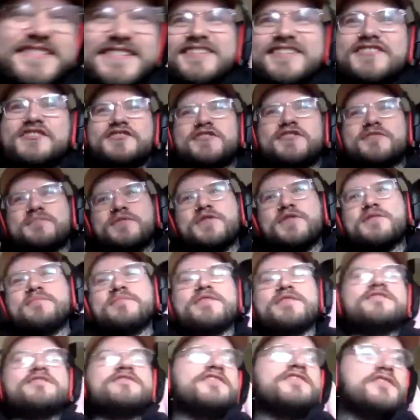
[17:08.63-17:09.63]
Just a
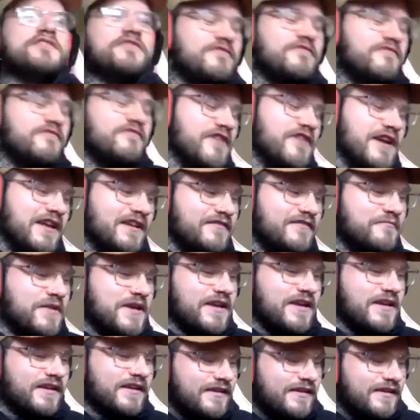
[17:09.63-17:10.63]
blooper reel of
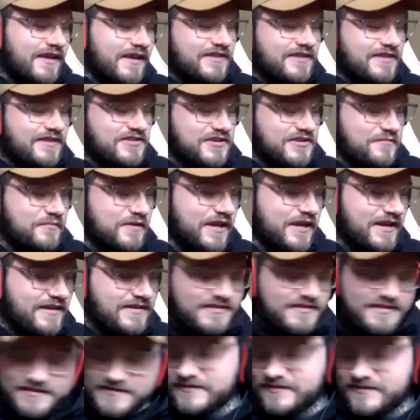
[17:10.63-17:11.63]
me catching a
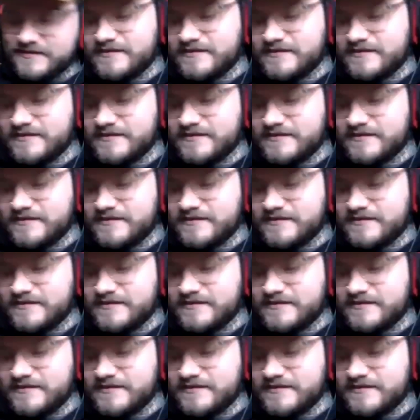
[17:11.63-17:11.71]
blaze.